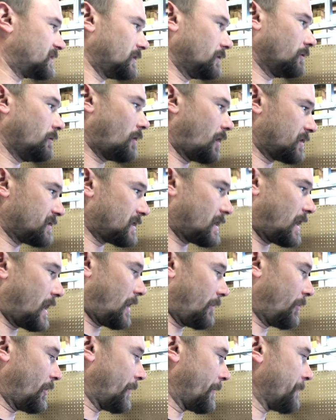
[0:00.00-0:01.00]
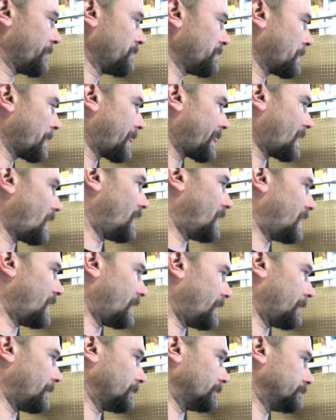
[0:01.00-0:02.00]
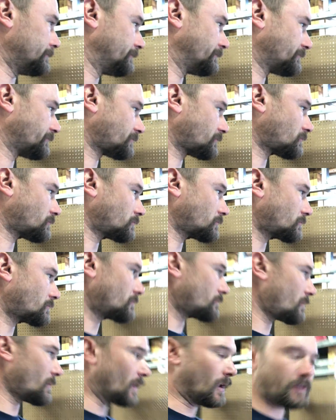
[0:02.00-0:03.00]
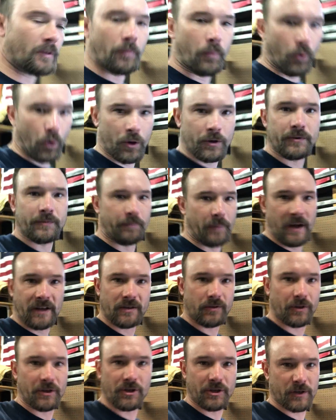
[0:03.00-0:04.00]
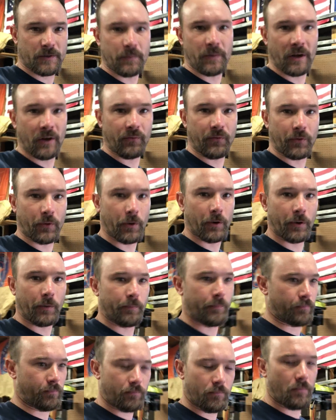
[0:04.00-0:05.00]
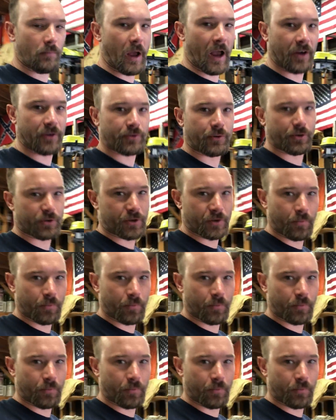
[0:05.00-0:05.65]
steel on top. The boards basically just being for extra